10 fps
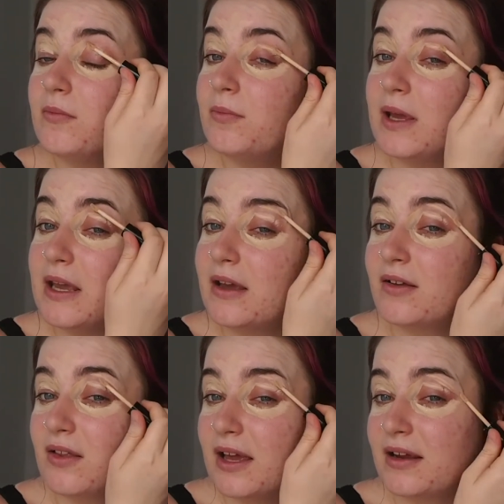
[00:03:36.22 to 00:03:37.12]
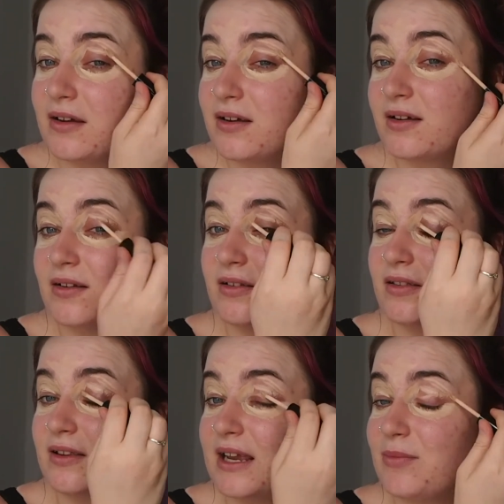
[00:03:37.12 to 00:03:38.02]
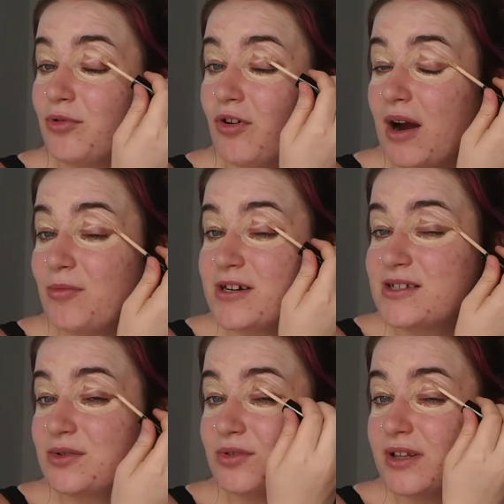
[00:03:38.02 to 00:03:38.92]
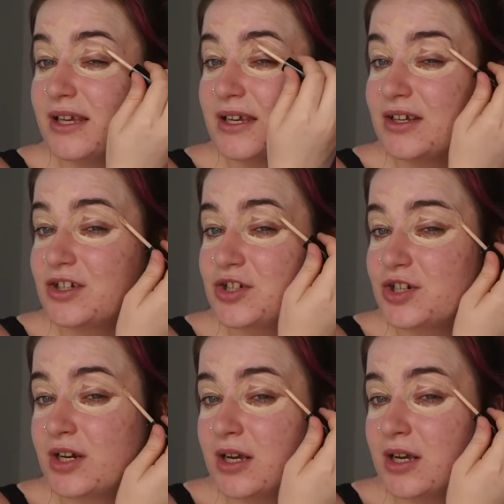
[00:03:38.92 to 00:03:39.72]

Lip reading: being like late primary school-ish,